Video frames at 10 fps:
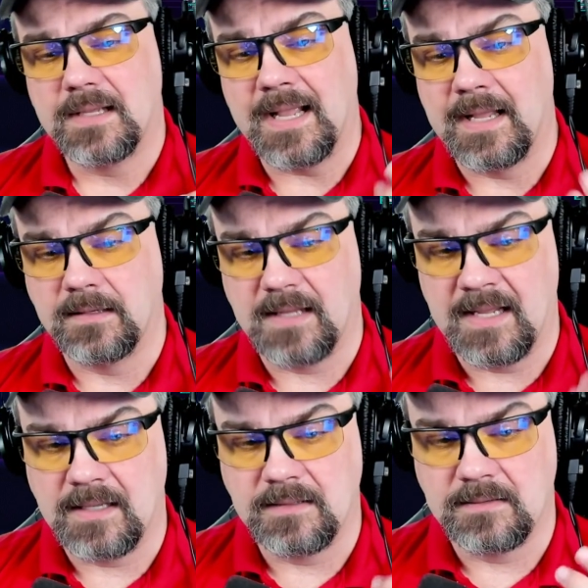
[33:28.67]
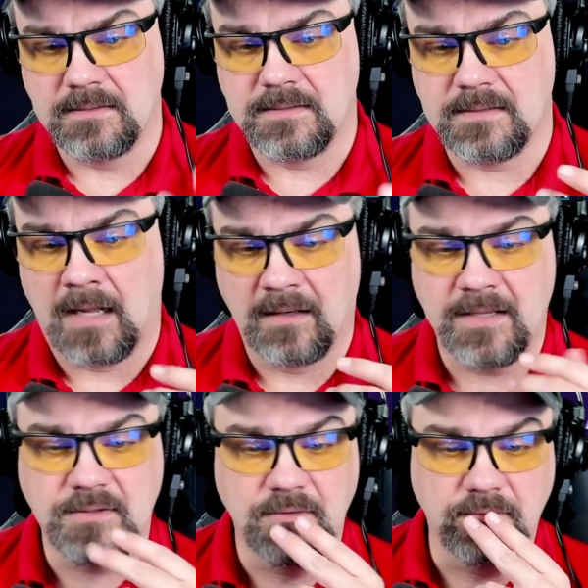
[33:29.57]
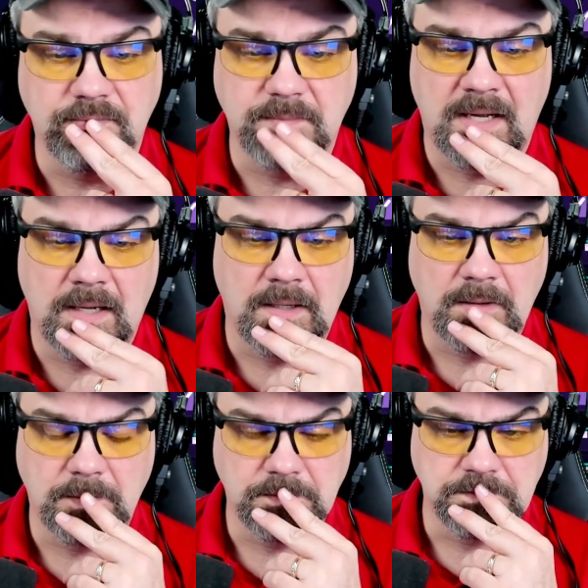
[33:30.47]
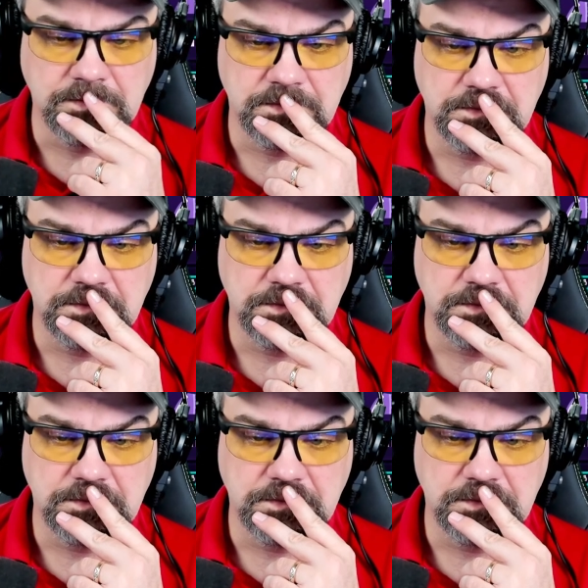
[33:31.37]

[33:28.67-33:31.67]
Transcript: and and I'll let you um,